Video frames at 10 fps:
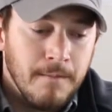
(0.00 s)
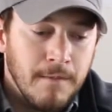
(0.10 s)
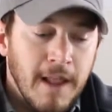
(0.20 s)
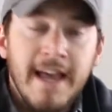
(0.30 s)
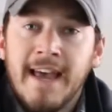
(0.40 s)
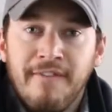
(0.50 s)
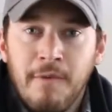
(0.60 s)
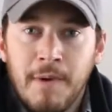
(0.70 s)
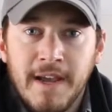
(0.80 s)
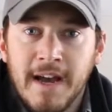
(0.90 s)
Like
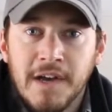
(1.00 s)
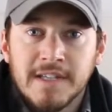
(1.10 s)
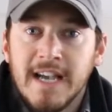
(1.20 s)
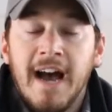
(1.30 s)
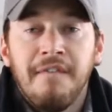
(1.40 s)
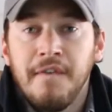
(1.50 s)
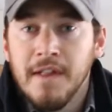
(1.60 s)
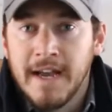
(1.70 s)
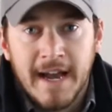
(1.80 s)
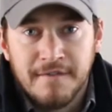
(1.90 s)
everybody else, I feel
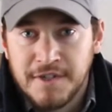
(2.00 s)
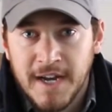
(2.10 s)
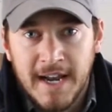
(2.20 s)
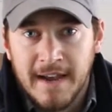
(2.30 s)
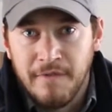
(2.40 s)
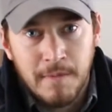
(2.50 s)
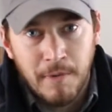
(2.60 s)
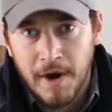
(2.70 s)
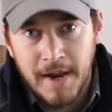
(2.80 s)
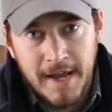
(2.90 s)
like I've shot every
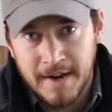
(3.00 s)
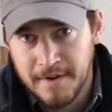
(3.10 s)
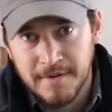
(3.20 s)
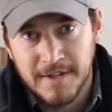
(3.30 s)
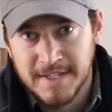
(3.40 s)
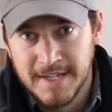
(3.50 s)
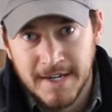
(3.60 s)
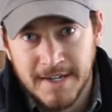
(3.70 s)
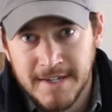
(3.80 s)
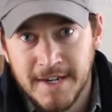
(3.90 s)
broadhead under the
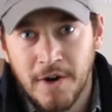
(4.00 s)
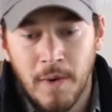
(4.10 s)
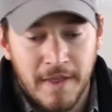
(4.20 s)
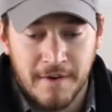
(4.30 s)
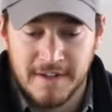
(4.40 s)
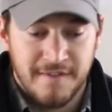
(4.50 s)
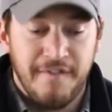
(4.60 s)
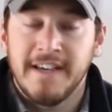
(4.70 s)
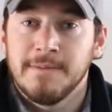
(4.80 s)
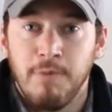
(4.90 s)
sun. You know, whether it's
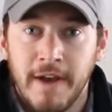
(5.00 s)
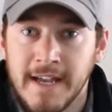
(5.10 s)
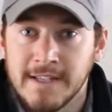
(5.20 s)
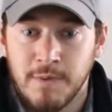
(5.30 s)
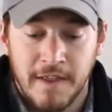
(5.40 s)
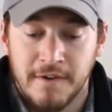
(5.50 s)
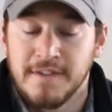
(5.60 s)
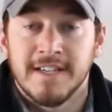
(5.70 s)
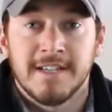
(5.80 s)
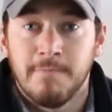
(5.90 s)
fixed blades, whether
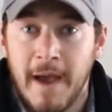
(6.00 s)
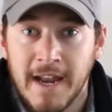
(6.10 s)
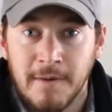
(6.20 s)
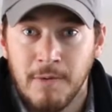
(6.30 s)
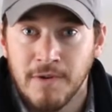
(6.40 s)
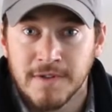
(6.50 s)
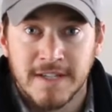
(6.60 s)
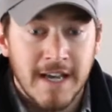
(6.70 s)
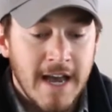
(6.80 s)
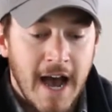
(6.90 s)
it's
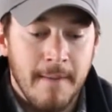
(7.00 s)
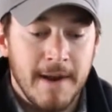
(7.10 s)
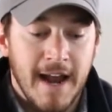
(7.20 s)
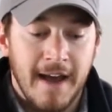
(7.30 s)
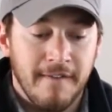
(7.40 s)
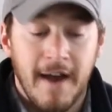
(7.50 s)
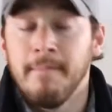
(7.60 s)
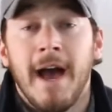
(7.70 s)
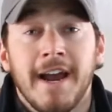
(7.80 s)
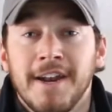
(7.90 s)
expandables. I mean, I'm
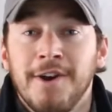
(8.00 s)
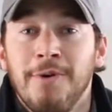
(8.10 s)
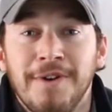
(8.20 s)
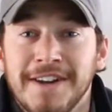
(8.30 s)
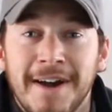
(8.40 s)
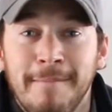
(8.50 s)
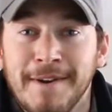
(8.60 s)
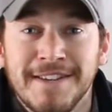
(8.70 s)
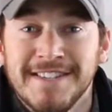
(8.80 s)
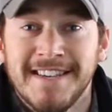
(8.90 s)
not going to go into
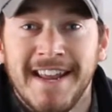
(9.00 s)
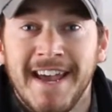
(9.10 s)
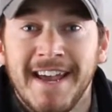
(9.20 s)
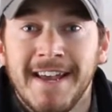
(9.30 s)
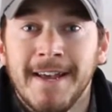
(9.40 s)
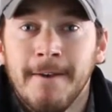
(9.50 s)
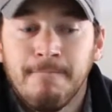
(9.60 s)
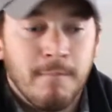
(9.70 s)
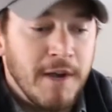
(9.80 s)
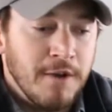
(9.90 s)
companies today,
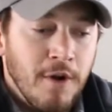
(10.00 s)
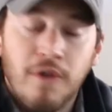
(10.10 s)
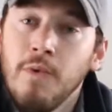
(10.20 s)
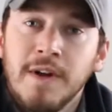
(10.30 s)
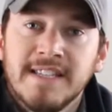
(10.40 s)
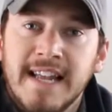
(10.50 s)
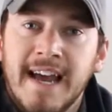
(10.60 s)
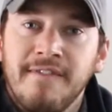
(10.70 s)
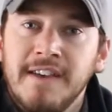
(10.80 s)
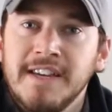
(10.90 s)
but you know the ones that
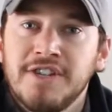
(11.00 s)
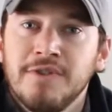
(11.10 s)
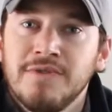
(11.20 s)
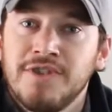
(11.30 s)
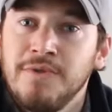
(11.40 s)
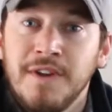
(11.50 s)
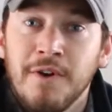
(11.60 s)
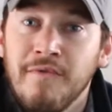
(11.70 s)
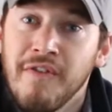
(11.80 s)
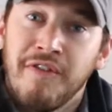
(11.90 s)
have the issues shooting
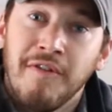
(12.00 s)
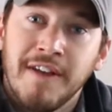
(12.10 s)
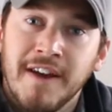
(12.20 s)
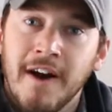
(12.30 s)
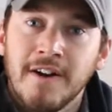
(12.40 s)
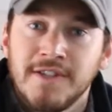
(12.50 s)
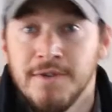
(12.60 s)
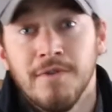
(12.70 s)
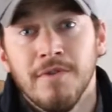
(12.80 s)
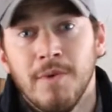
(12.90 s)
over 30 yards. You
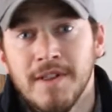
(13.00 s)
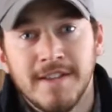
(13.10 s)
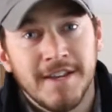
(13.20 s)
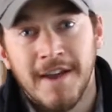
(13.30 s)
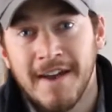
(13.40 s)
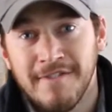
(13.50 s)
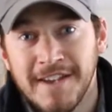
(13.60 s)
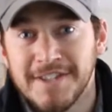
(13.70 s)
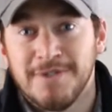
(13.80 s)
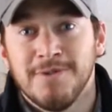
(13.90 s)
know the one that you have
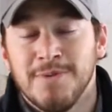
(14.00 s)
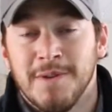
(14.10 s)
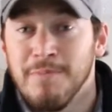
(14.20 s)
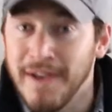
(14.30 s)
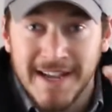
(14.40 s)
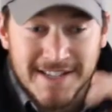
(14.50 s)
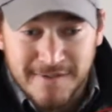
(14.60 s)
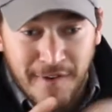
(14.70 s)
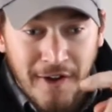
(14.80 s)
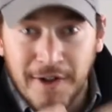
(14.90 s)
the issues with the blades
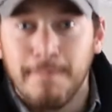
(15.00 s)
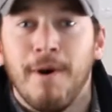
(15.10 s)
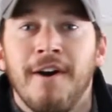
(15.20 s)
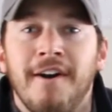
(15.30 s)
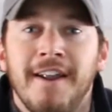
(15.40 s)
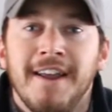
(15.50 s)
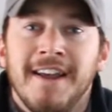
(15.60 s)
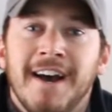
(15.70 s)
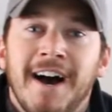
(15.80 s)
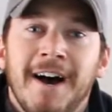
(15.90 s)
falling apart
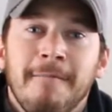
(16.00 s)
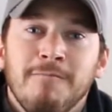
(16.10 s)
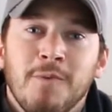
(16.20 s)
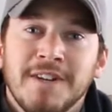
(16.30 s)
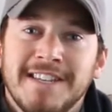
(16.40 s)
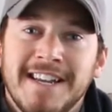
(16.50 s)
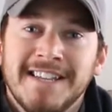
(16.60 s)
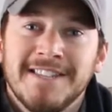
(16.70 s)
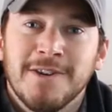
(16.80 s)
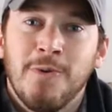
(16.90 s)
once it
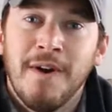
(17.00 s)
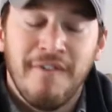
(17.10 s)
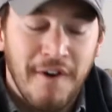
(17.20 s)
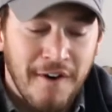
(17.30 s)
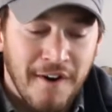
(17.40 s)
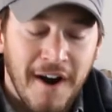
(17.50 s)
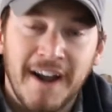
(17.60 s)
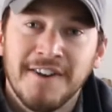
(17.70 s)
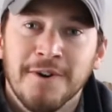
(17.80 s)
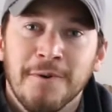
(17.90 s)
hits the quiver or
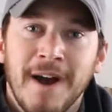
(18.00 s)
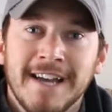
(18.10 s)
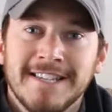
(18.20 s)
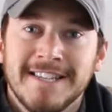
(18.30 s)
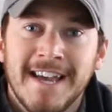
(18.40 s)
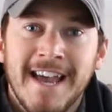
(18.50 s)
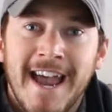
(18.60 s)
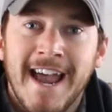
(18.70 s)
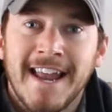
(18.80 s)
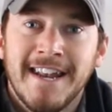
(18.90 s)
onto your rest.
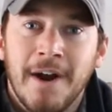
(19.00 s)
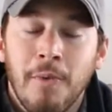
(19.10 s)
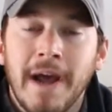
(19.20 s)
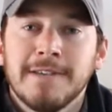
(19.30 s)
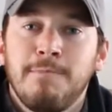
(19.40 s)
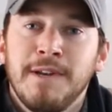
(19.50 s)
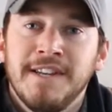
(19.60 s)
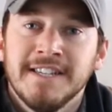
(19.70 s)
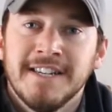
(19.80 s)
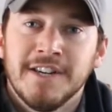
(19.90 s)
And Rexpid
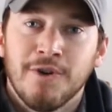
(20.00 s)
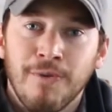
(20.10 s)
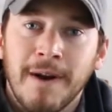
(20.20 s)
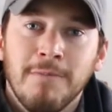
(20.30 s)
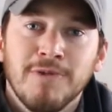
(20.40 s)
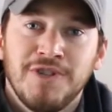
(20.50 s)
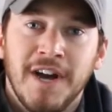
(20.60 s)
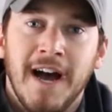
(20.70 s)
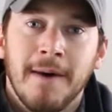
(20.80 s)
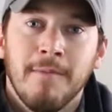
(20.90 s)
does an incredible
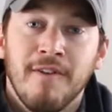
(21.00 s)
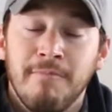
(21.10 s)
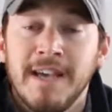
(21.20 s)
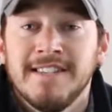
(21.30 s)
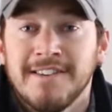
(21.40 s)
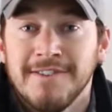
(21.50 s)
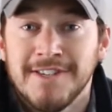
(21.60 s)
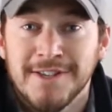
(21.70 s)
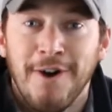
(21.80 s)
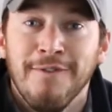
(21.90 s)
job of basically
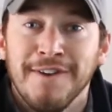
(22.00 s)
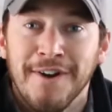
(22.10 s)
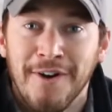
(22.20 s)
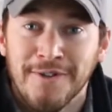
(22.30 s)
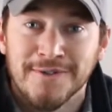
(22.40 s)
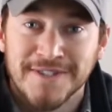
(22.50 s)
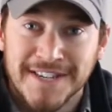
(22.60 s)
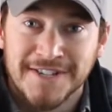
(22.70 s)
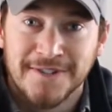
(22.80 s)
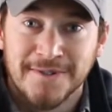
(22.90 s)
solving all those
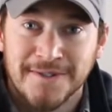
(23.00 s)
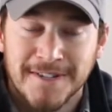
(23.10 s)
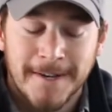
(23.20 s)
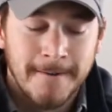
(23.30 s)
issues.